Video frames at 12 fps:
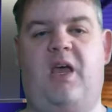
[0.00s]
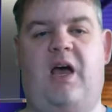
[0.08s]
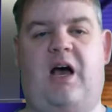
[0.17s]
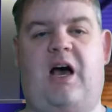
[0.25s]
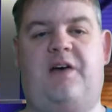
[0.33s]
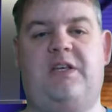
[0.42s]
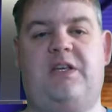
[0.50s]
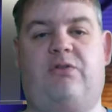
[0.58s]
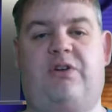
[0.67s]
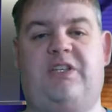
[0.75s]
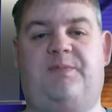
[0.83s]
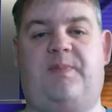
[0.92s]
After he
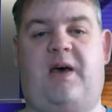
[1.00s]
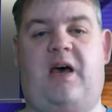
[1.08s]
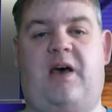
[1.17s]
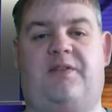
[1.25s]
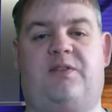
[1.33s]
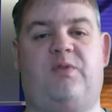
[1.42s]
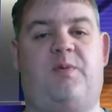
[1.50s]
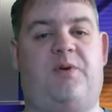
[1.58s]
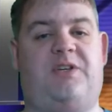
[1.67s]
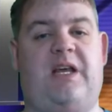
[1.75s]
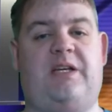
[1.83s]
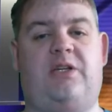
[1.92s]
crosses paths with a
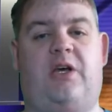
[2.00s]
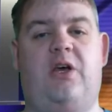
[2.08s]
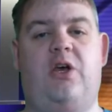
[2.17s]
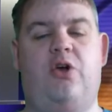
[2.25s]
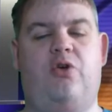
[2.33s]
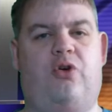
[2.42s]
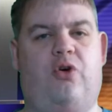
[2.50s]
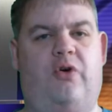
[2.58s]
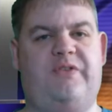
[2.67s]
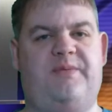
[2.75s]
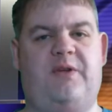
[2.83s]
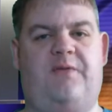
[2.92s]
protector who
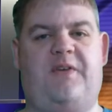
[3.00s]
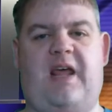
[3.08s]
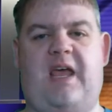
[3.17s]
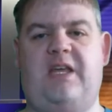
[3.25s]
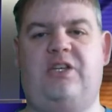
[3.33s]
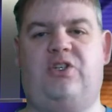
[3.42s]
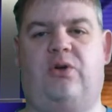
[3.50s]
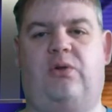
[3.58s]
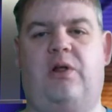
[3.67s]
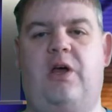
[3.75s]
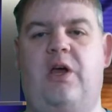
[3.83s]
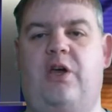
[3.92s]
calls himself an angel,